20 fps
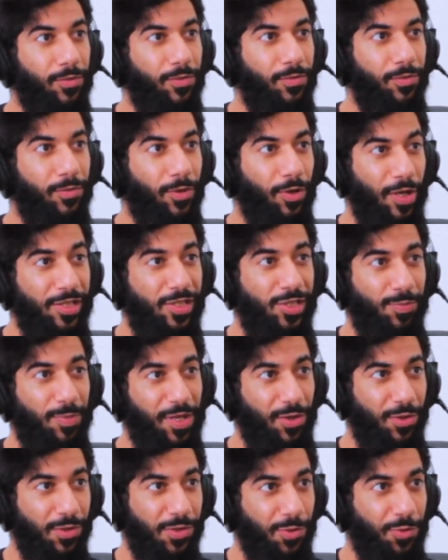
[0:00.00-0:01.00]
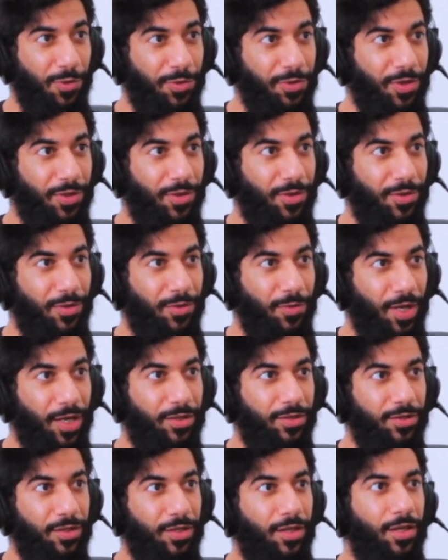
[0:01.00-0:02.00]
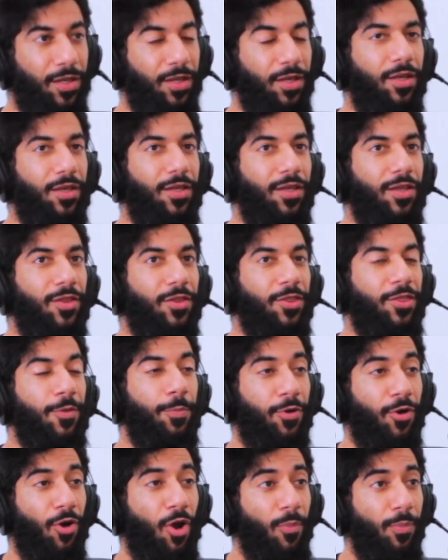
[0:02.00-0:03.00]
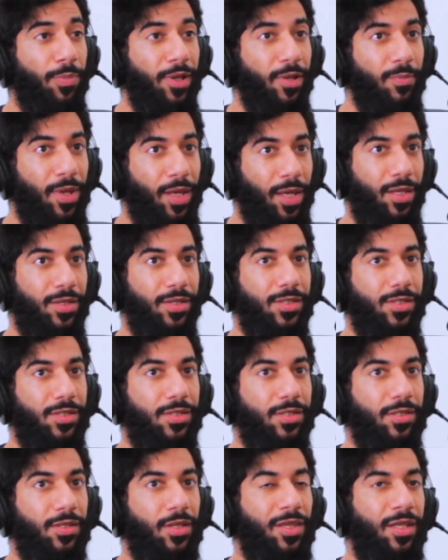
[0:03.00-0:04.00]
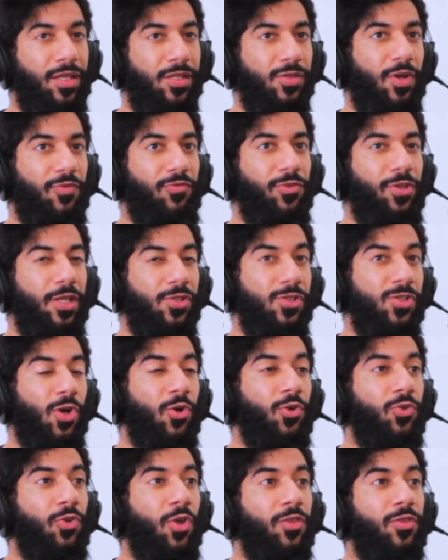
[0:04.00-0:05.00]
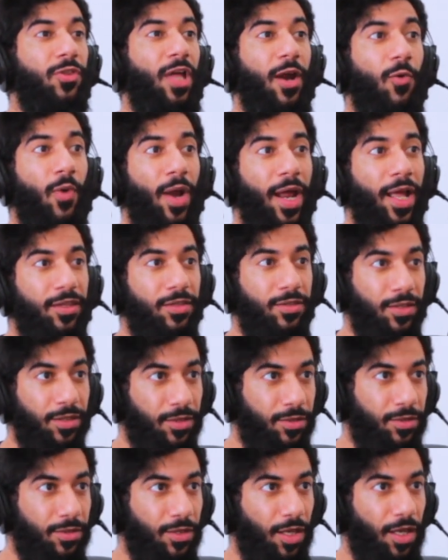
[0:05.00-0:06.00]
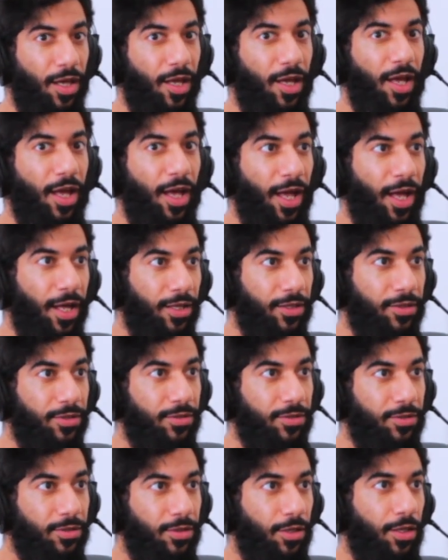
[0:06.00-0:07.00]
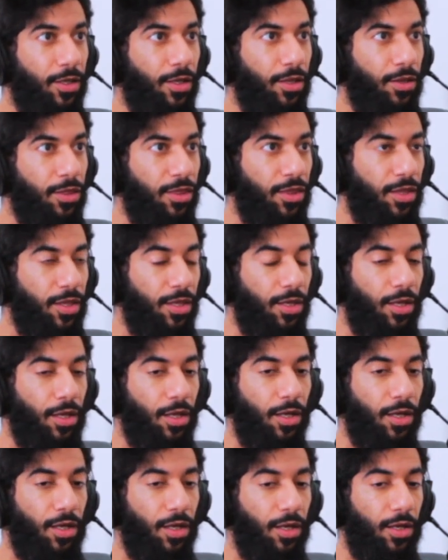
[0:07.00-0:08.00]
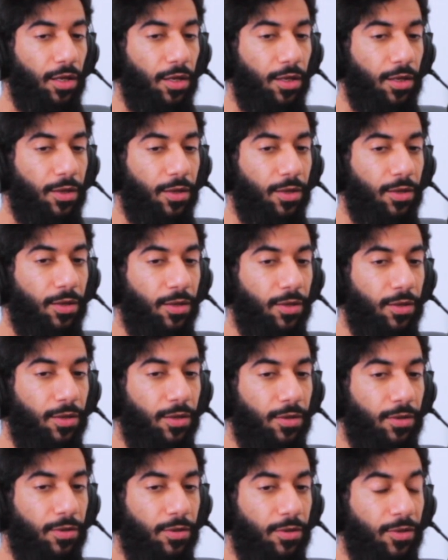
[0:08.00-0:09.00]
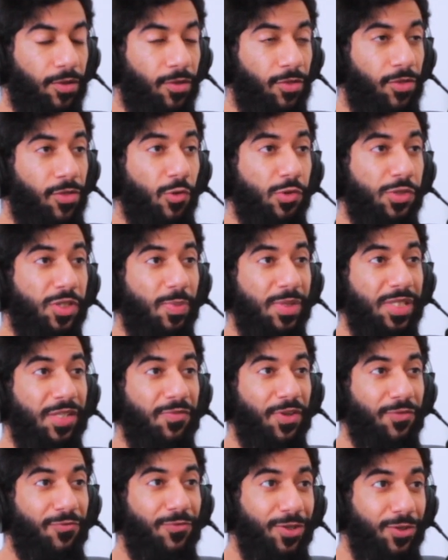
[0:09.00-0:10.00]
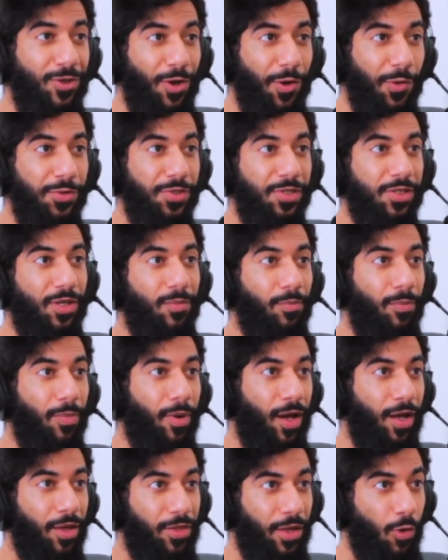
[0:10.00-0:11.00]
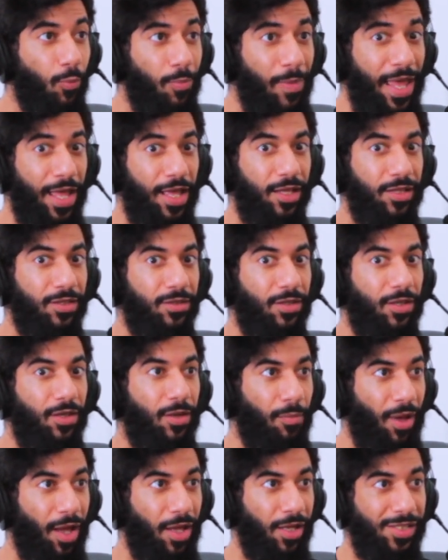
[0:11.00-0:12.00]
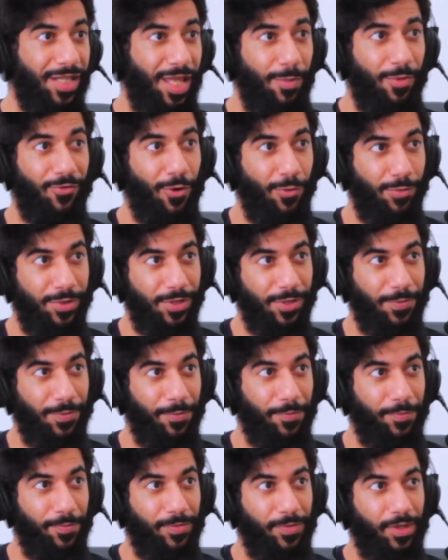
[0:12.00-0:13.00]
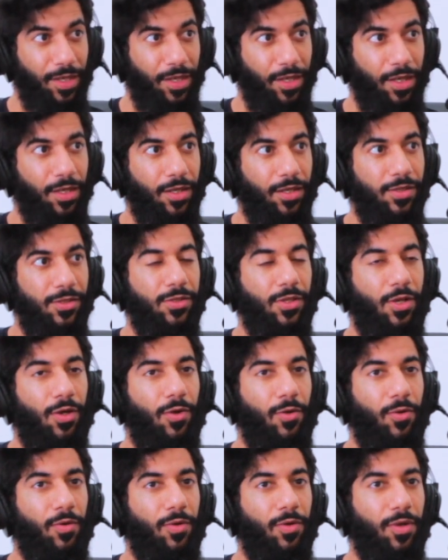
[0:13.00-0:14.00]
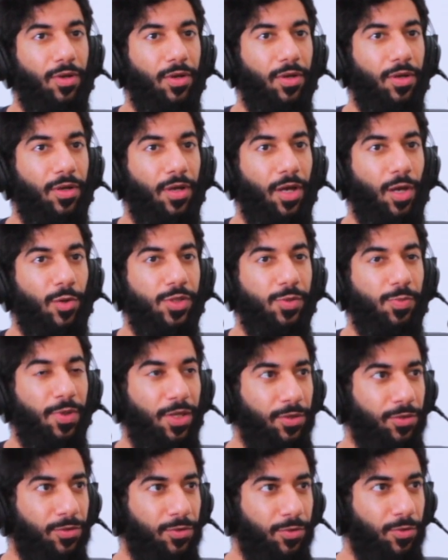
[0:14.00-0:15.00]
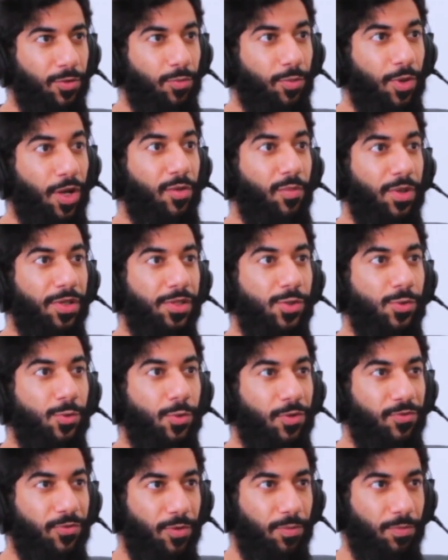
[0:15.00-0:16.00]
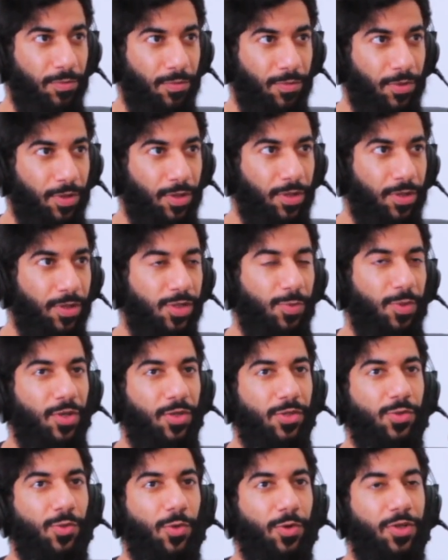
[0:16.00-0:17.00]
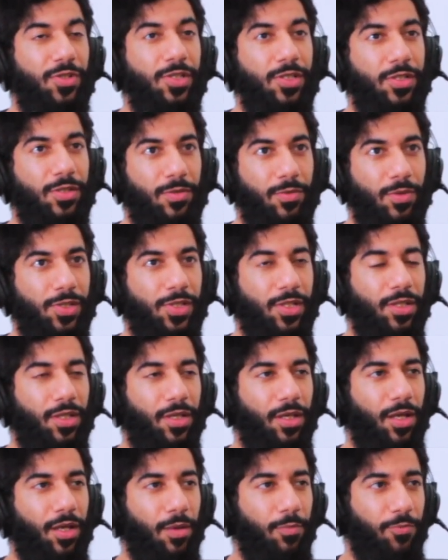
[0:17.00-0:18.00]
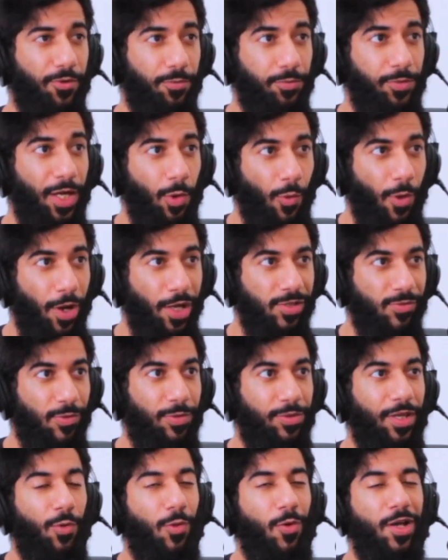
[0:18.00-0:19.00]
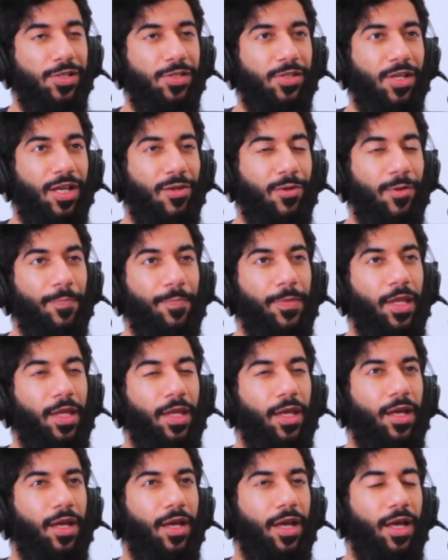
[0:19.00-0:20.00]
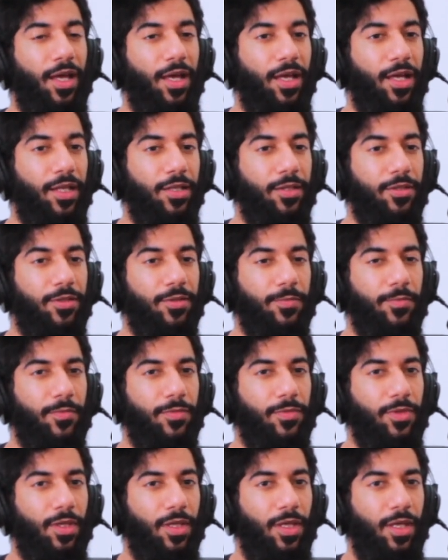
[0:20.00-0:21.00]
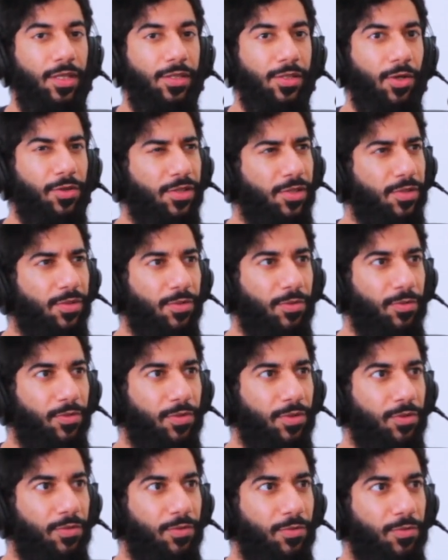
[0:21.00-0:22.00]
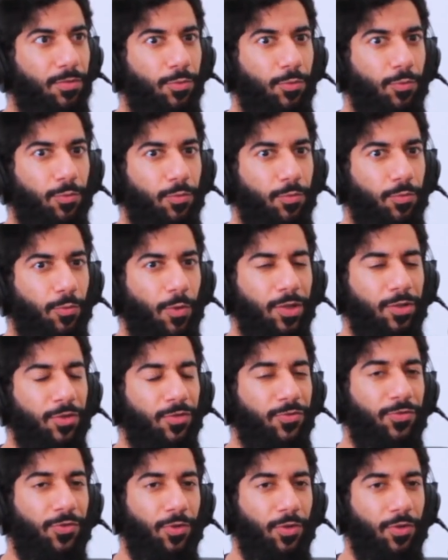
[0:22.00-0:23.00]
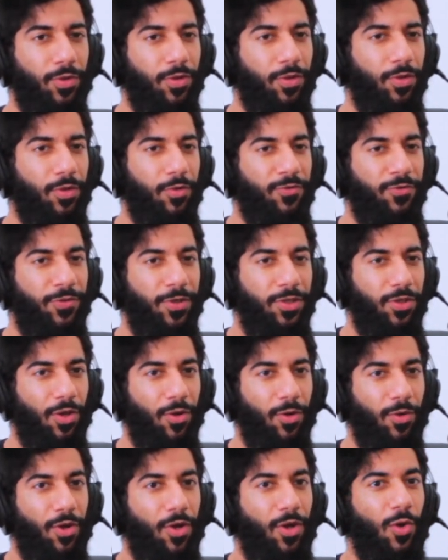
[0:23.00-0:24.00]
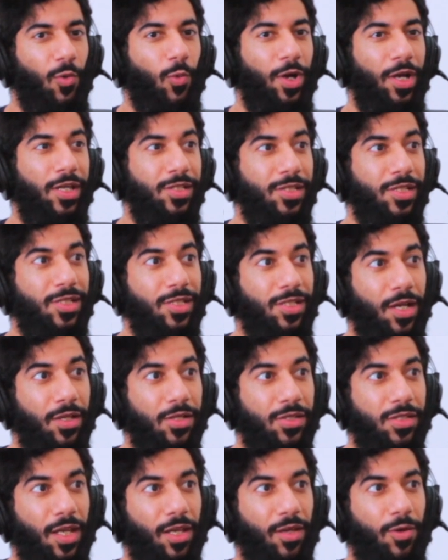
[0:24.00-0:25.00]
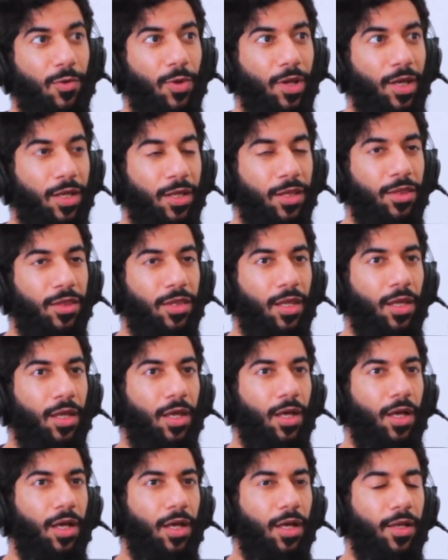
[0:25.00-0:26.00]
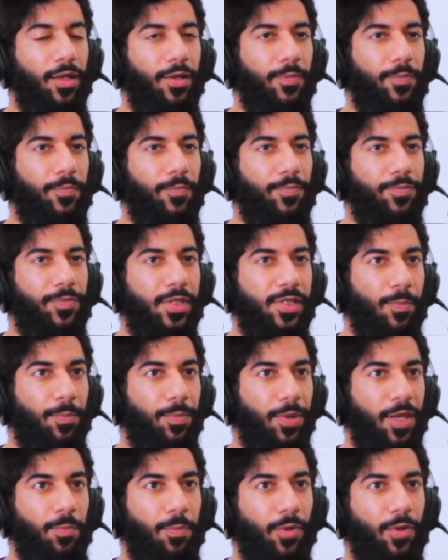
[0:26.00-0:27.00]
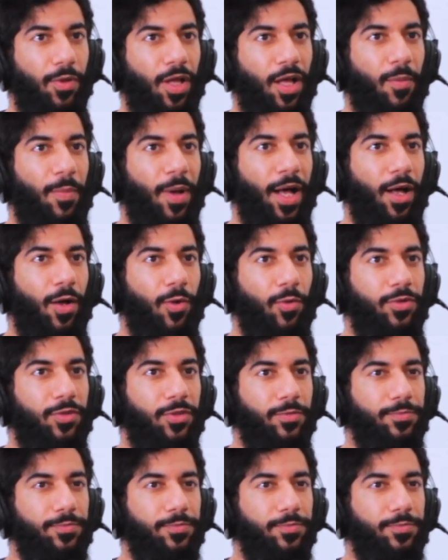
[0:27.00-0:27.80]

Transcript: or in Speaker's Corner, right? The problem is these refutations are not directed mm. at the uh, those specific videos by that are made by Islamophobes. Mm. So uh, I was speaking to Brother Mansour from uh, Speaker's Corner just recently, um, from Wise, from Wise channel, and he's got this uh, wonderful video where he's discussing with um, some people about.